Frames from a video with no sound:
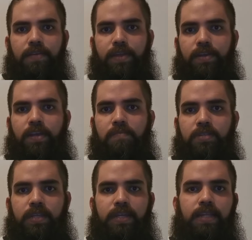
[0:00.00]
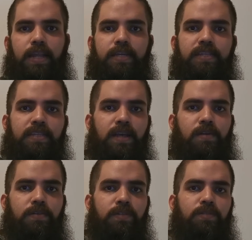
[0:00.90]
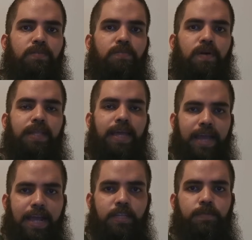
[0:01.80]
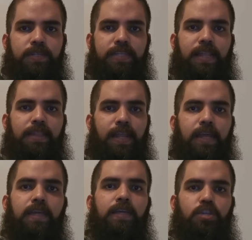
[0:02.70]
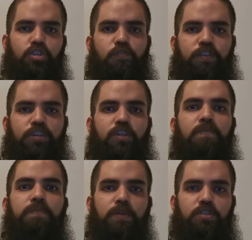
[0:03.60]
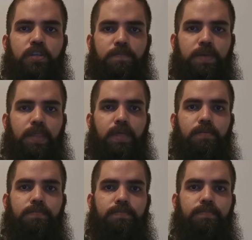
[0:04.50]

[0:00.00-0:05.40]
Now here comes the analysis according to what he has presented in his official music video.